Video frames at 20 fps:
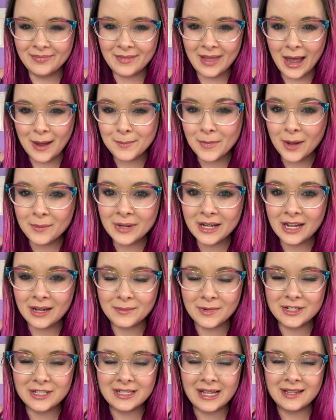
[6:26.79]
I'm not making
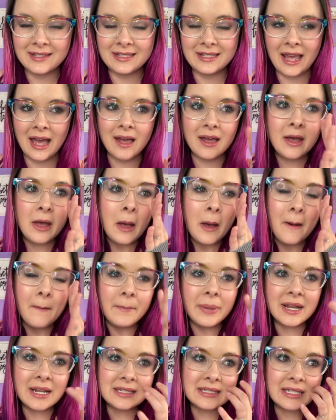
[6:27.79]
much sense yet.
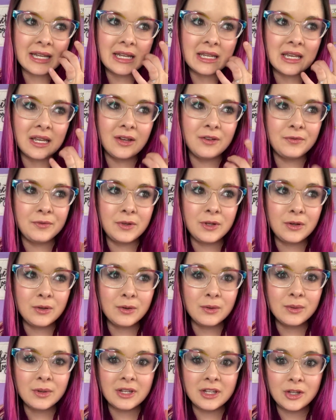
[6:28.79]
But it's like, if
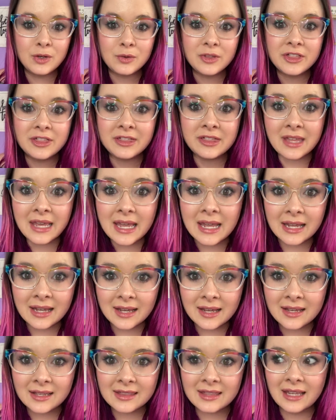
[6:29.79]
you
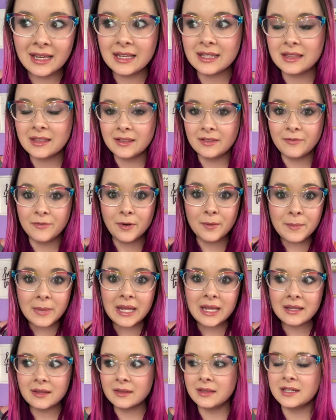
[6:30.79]
think, like, for
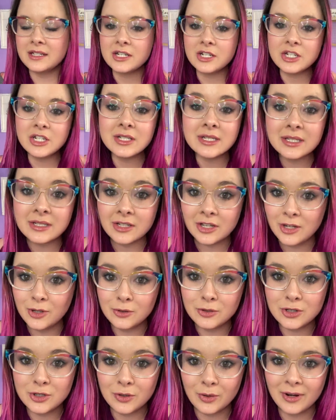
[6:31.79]
me, the dishes is a
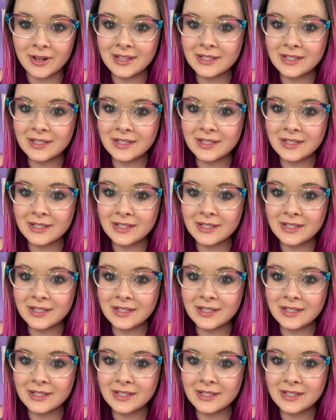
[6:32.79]
huge chore.